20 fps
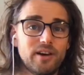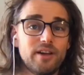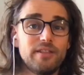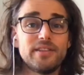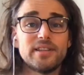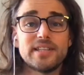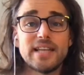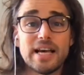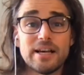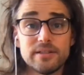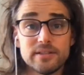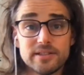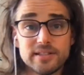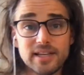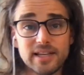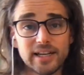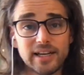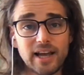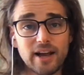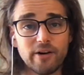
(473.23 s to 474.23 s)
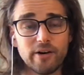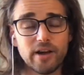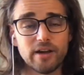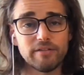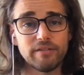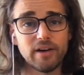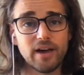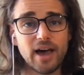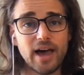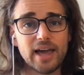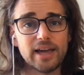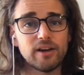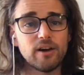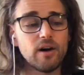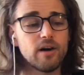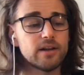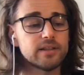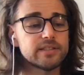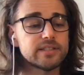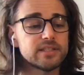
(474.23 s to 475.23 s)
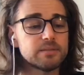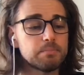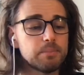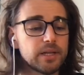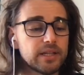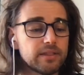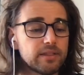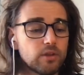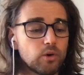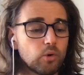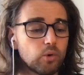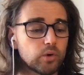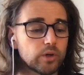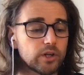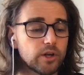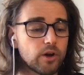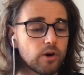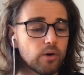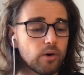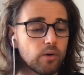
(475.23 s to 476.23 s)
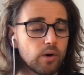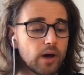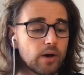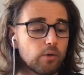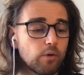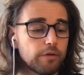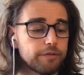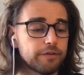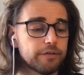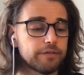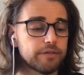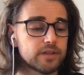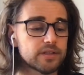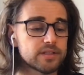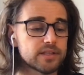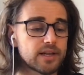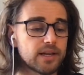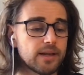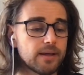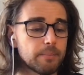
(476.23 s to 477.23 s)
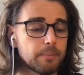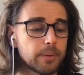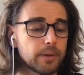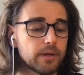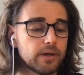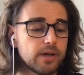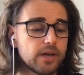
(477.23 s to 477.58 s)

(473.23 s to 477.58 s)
On the downside, however, I can't split the audio off of this clip.